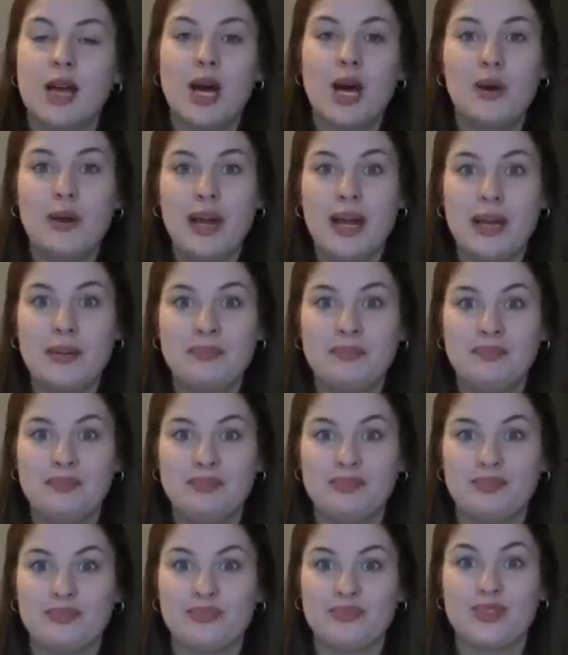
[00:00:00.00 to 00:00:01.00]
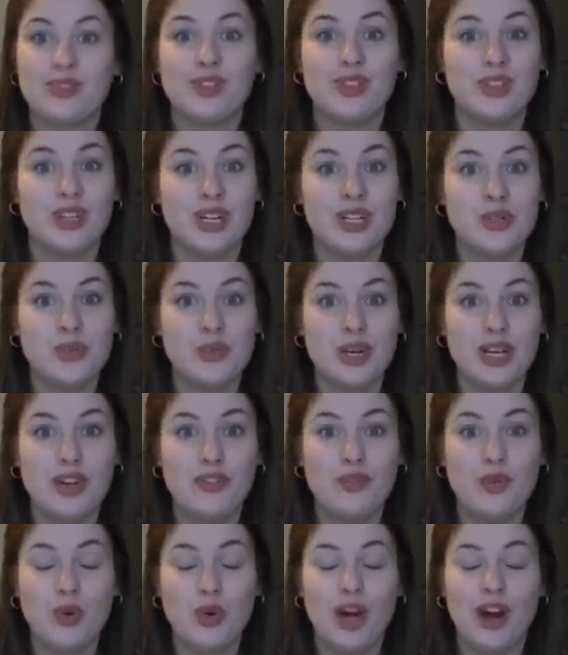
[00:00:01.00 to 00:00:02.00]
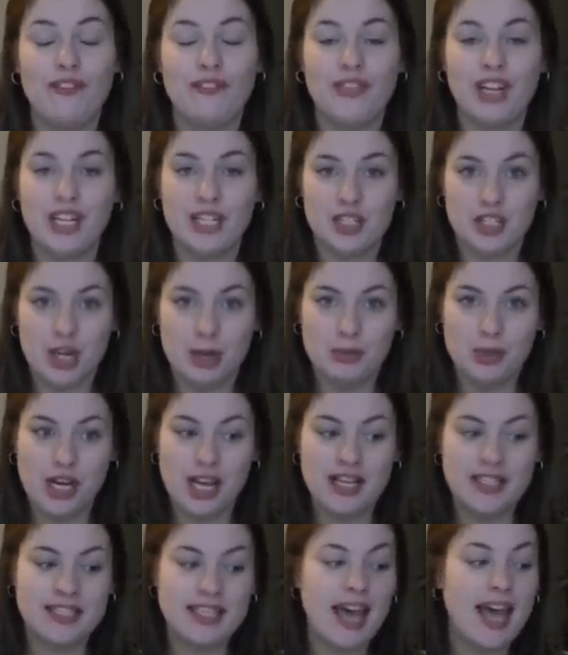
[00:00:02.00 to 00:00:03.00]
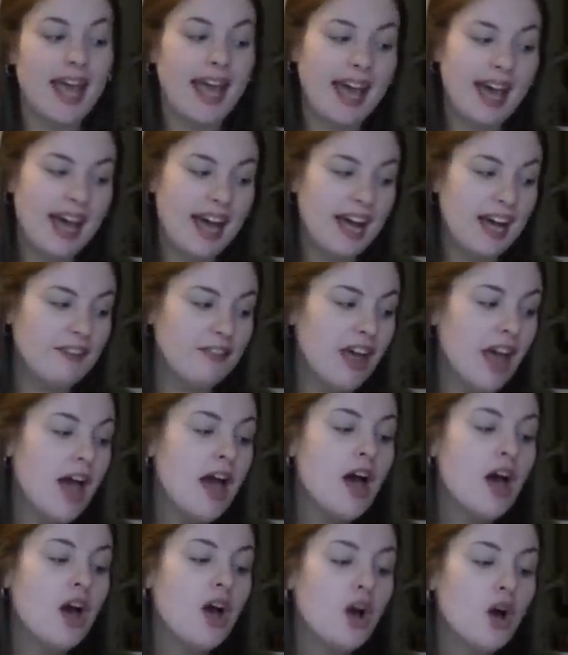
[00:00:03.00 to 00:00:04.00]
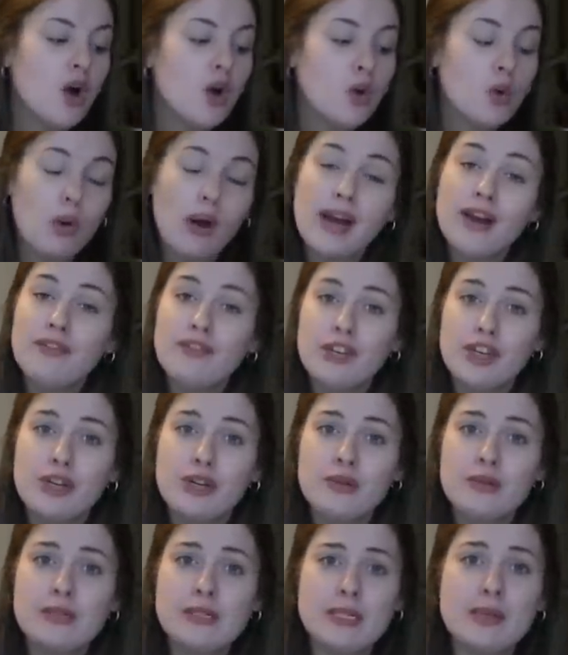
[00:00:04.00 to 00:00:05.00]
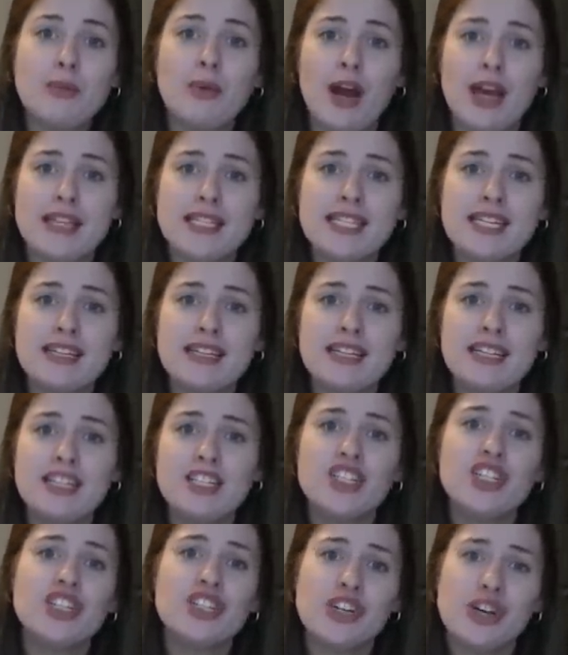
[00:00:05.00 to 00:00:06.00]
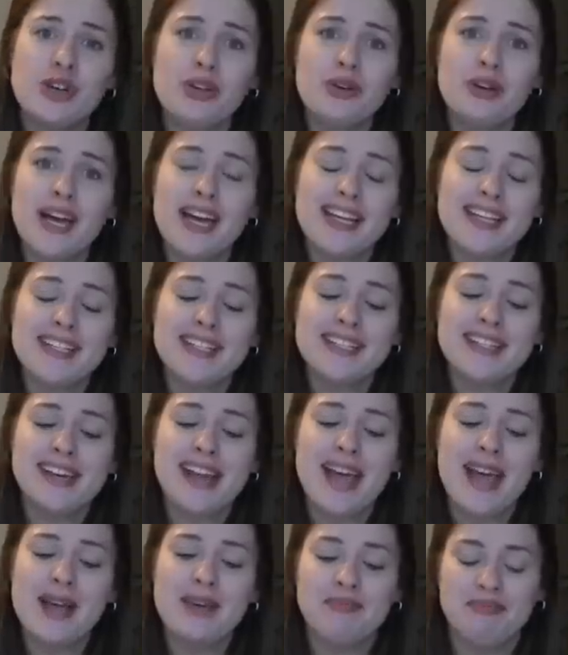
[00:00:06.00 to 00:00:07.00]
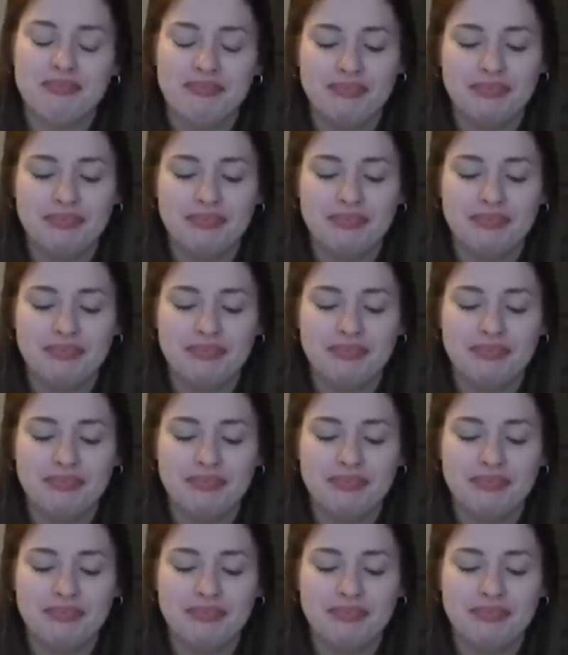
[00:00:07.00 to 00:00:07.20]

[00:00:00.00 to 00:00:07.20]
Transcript: Okay, you guys ready for finished objects? I have quite a few surprisingly to show you guys today.